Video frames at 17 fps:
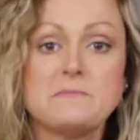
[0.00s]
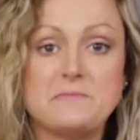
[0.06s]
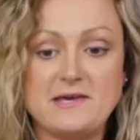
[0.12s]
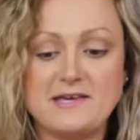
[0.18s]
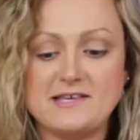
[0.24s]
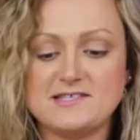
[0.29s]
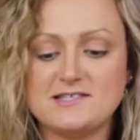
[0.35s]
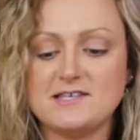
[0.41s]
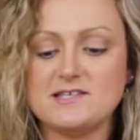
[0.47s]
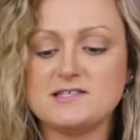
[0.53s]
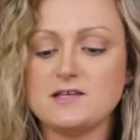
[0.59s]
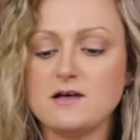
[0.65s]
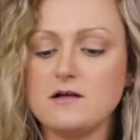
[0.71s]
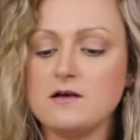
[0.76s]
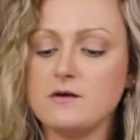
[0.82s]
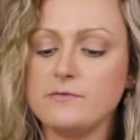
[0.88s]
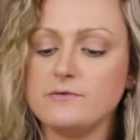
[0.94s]
pink sea
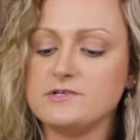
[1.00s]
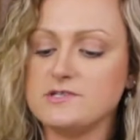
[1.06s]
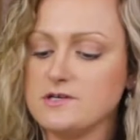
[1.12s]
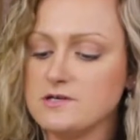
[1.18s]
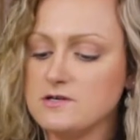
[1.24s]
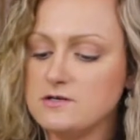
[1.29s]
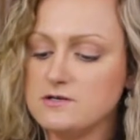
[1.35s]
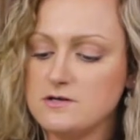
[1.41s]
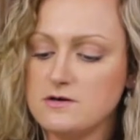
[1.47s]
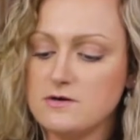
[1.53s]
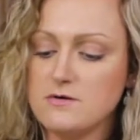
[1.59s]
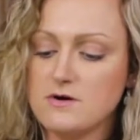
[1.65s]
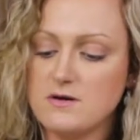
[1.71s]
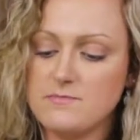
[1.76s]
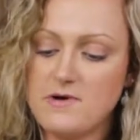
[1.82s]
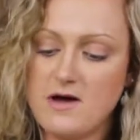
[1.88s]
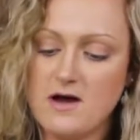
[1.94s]
salt, and we're just gonna do
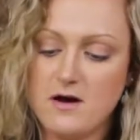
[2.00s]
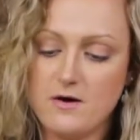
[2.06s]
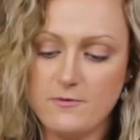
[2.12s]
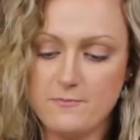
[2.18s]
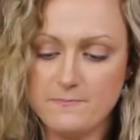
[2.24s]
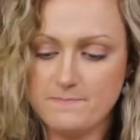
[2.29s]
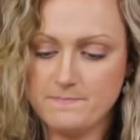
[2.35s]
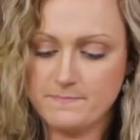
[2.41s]
about